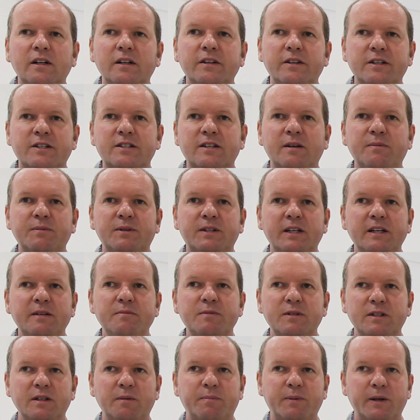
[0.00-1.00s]
There's some
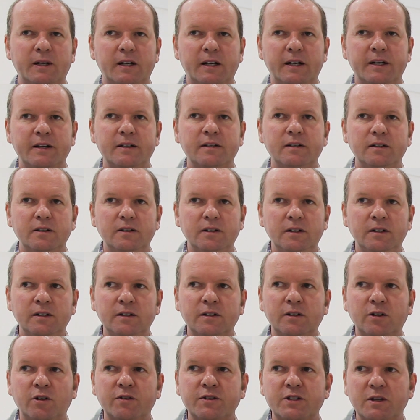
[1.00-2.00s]
teams in the pit lane,
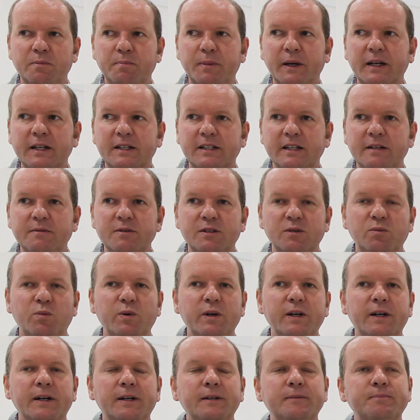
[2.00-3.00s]
obviously bigger teams than
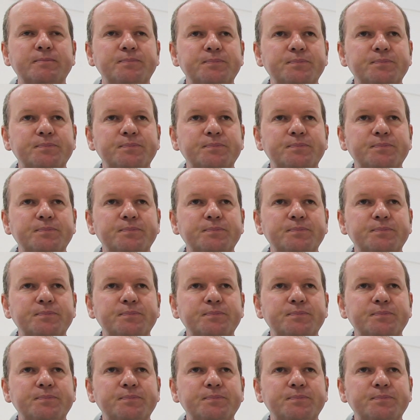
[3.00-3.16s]
we are,